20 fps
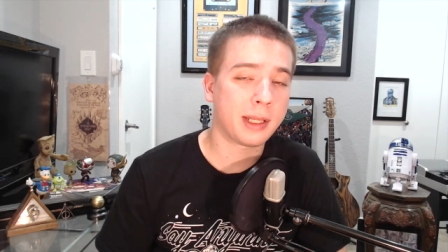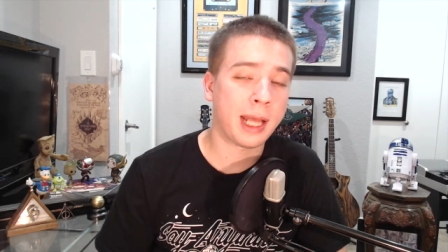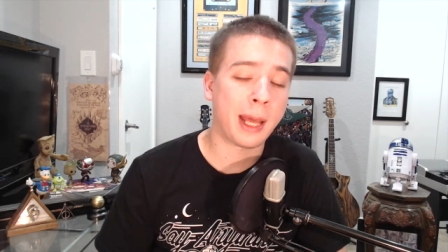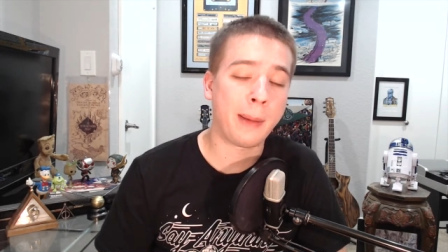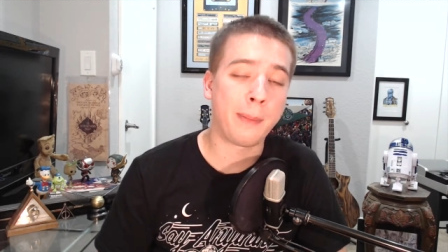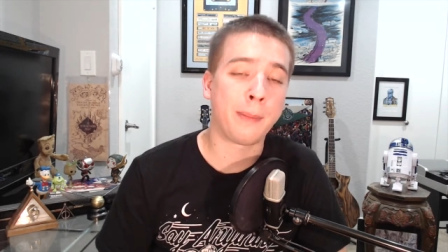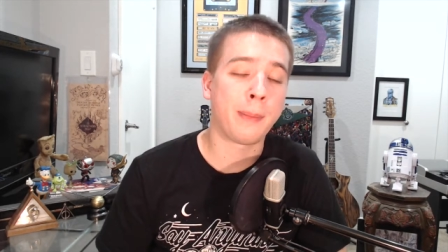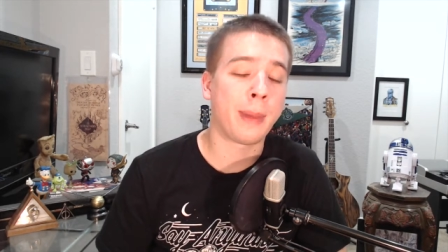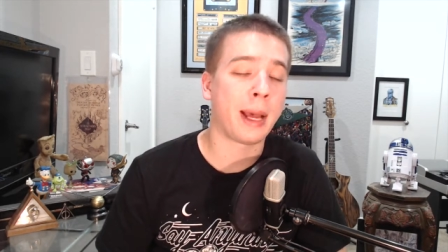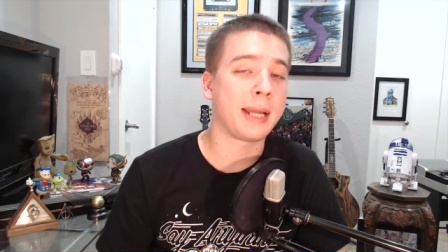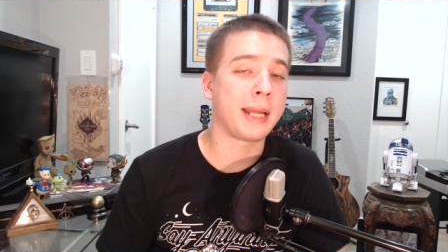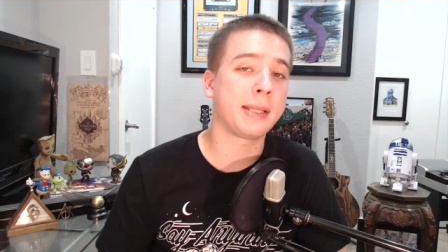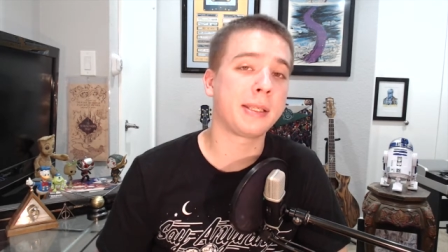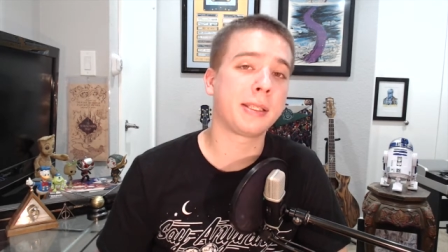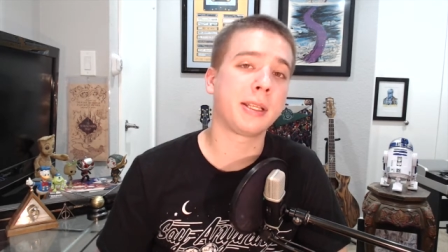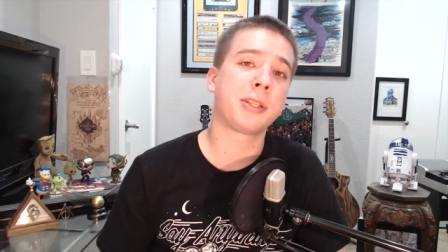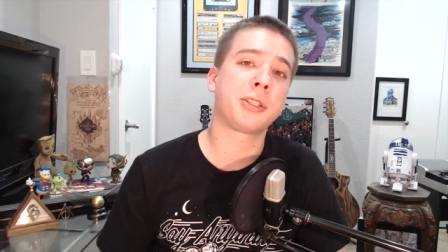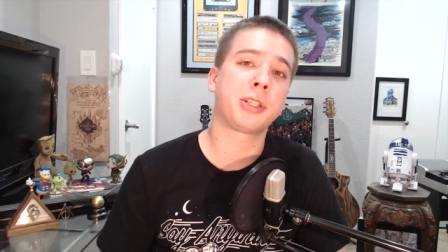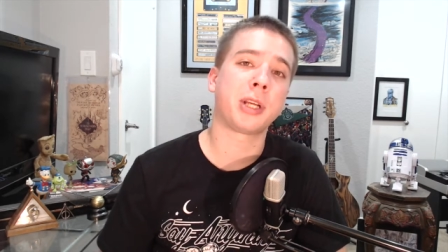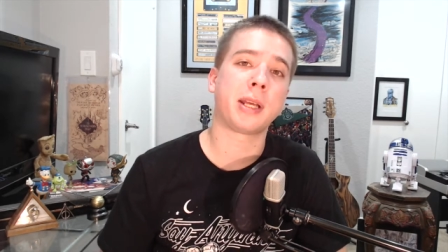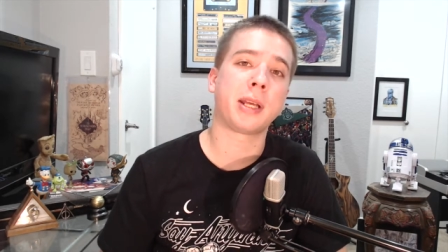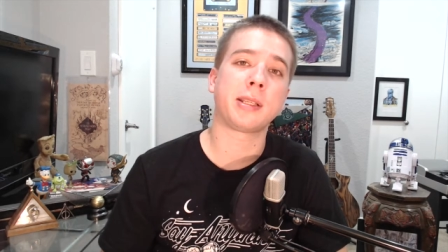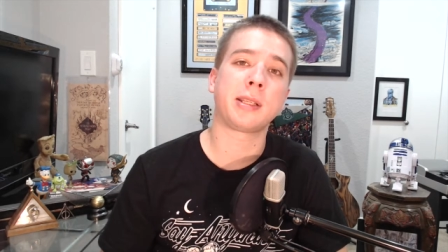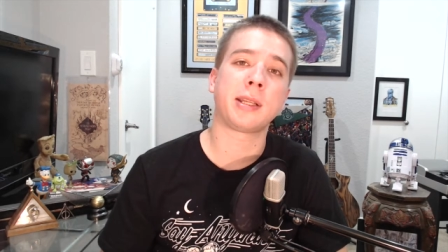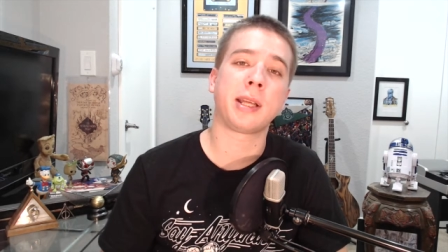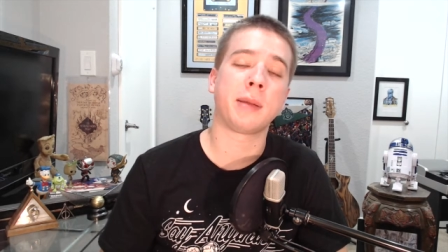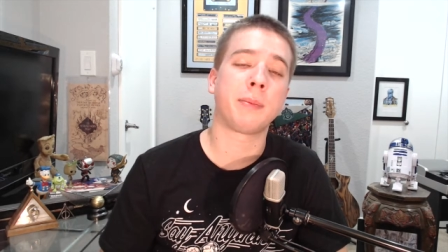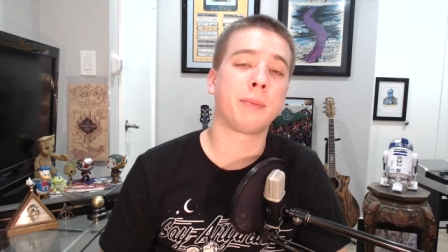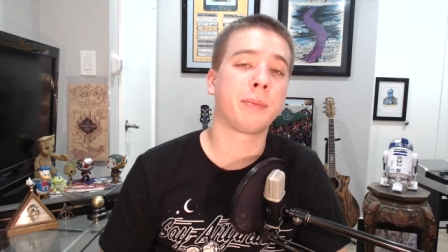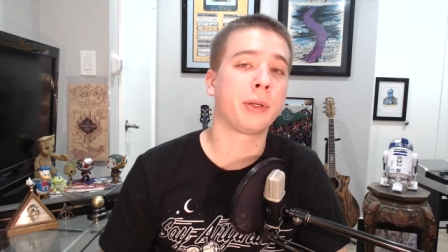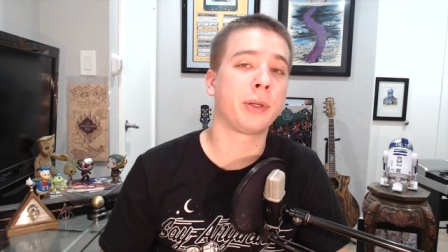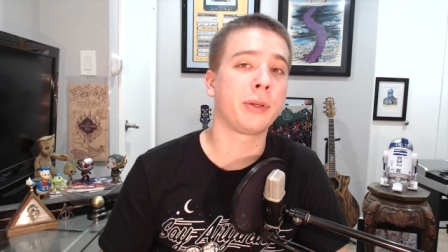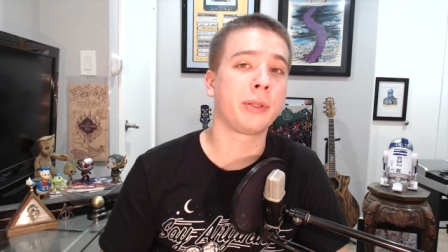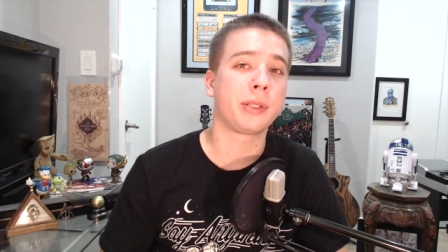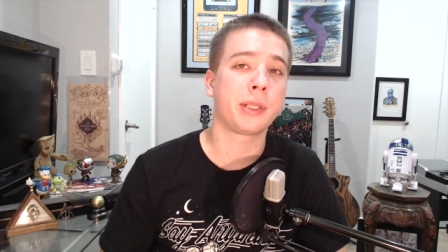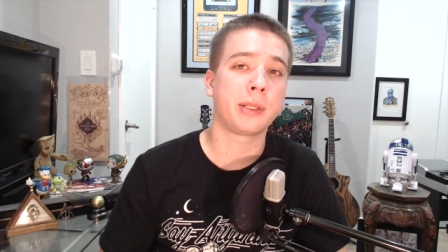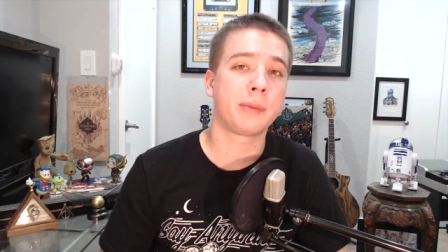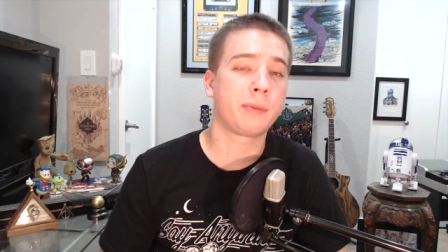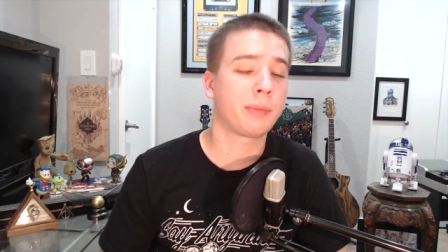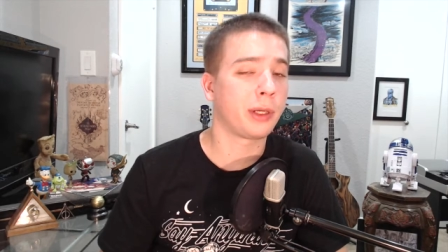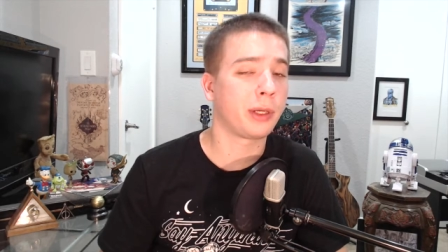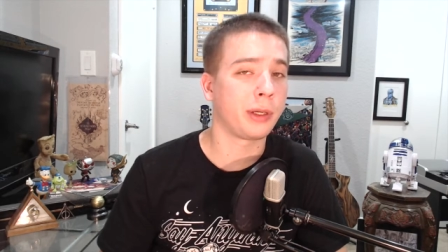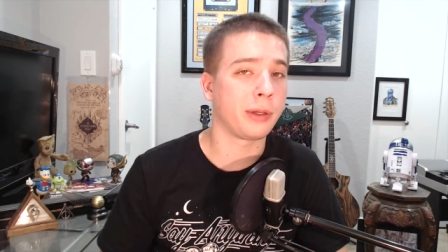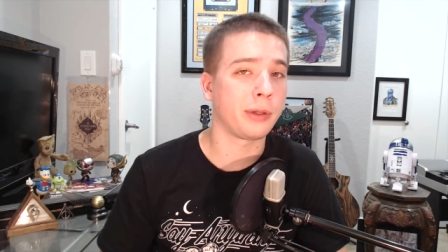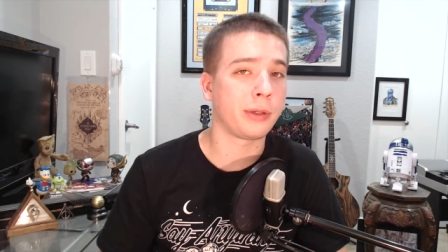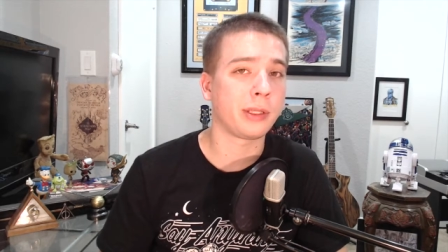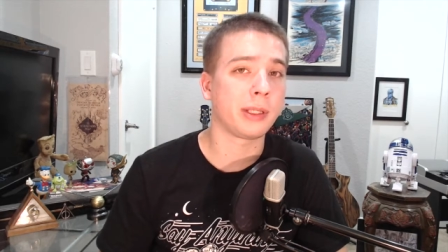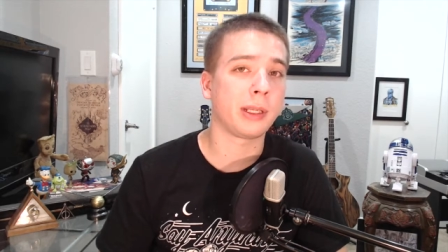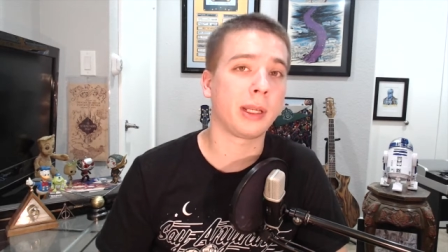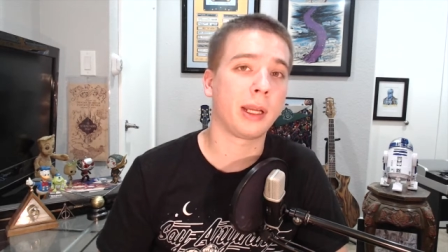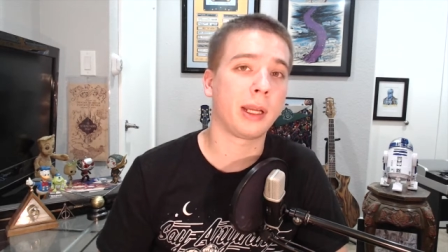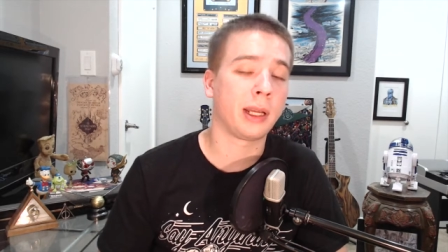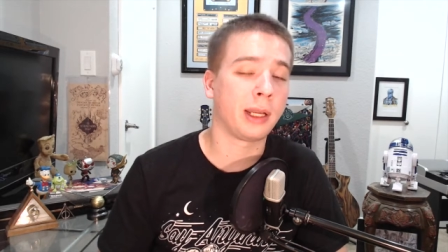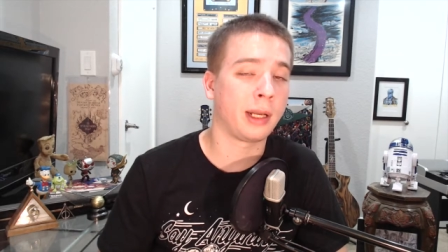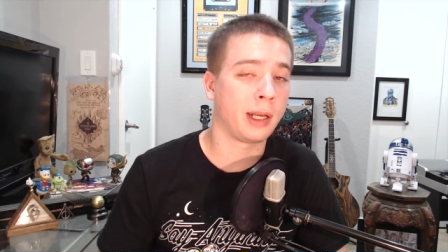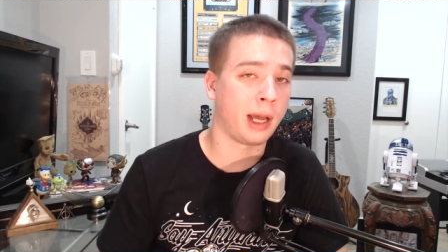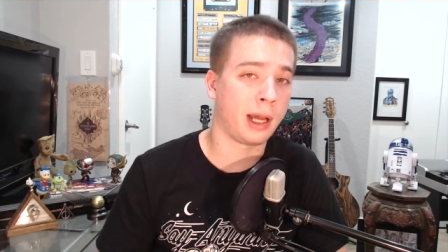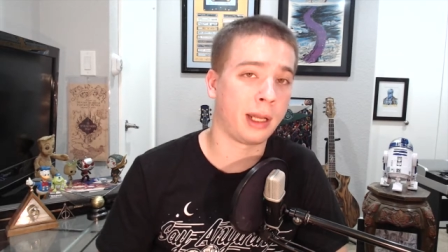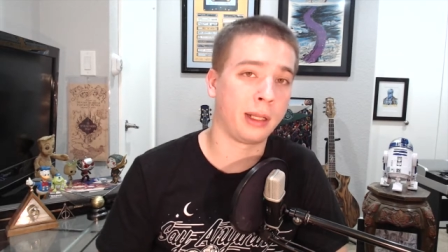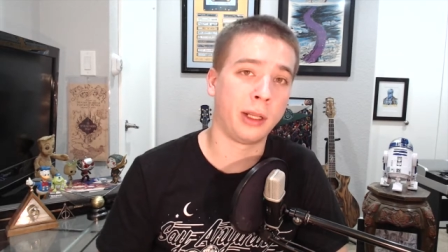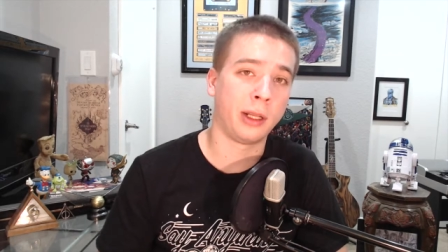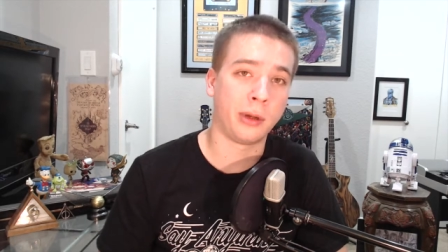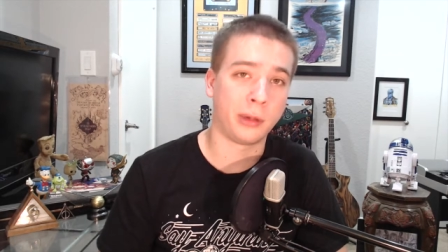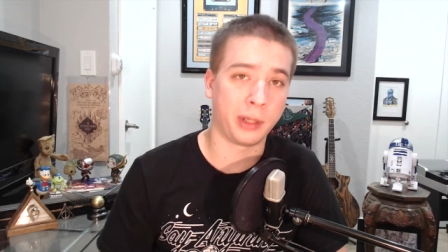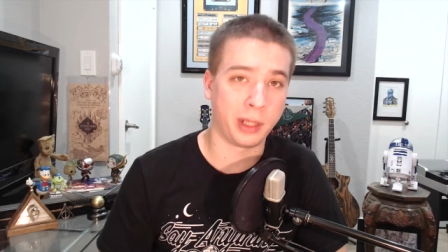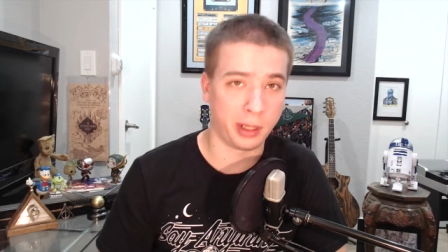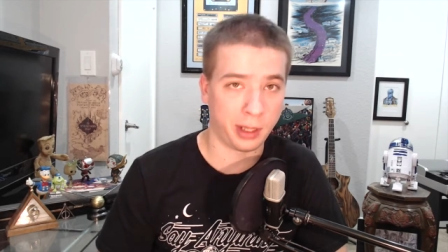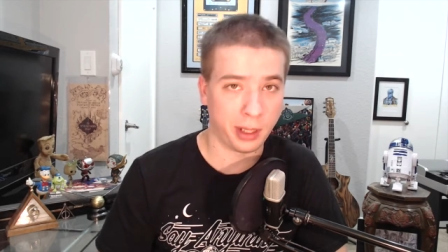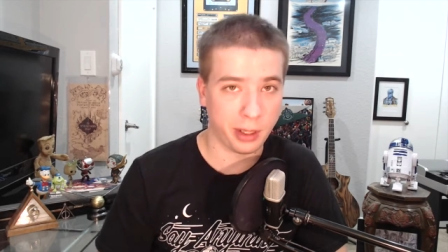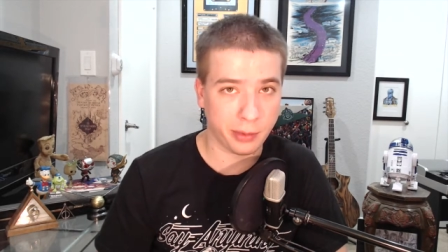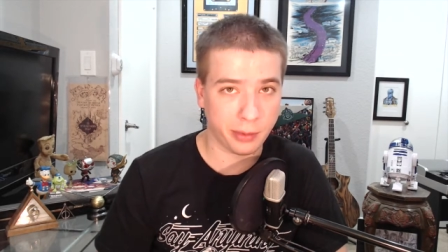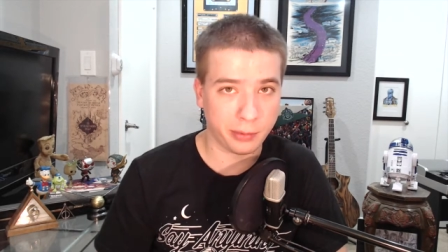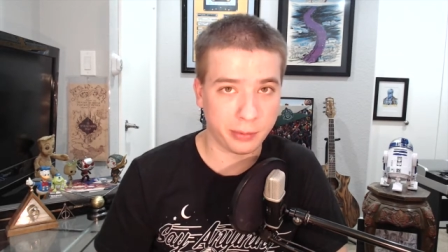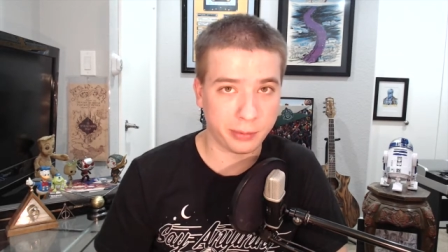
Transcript: that might suggest that Bruce is Bruce and not Loki, though.